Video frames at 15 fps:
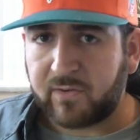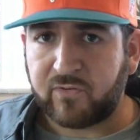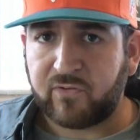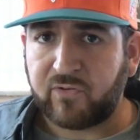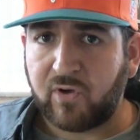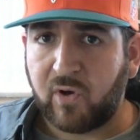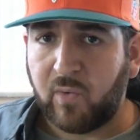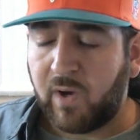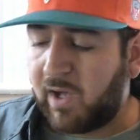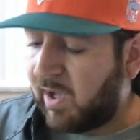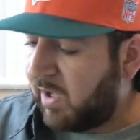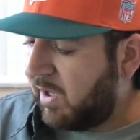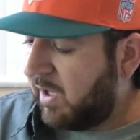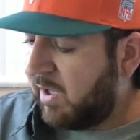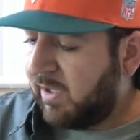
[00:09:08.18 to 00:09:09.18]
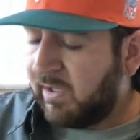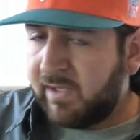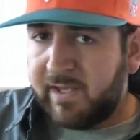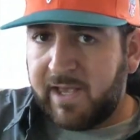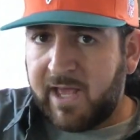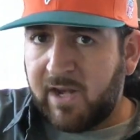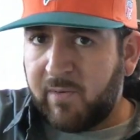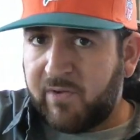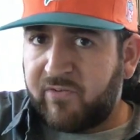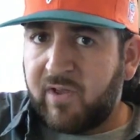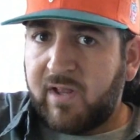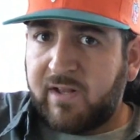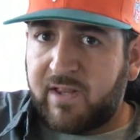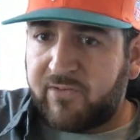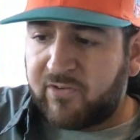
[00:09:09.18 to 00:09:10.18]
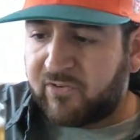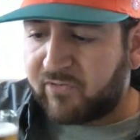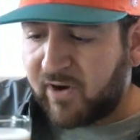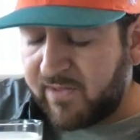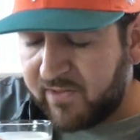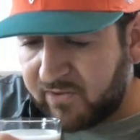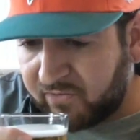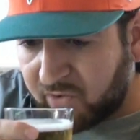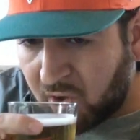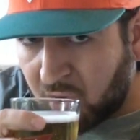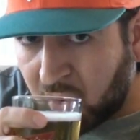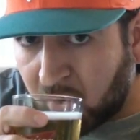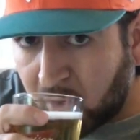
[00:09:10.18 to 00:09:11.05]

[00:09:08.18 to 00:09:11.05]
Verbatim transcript: So, uh, anyways, let's just try this.